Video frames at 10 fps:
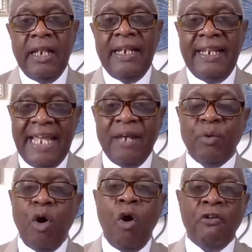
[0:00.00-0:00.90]
they will
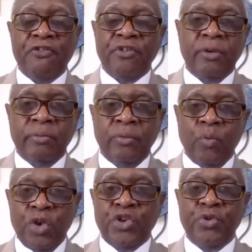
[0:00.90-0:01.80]
offer
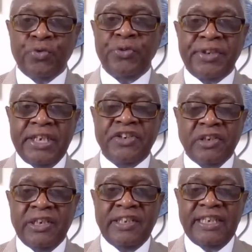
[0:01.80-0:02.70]
what you
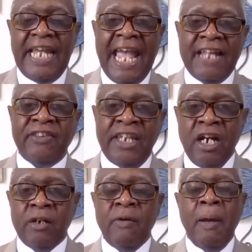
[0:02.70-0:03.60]
traditionally see at
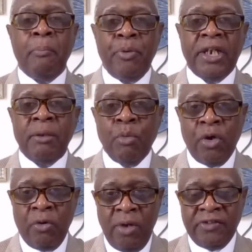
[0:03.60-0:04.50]
their brick and
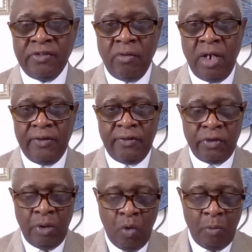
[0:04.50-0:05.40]
mortar restaurants.
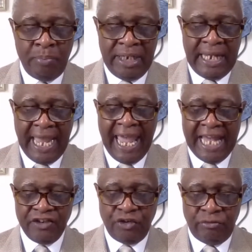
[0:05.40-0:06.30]
So it won't be
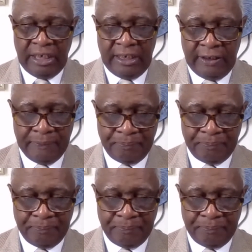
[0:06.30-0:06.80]
as unique.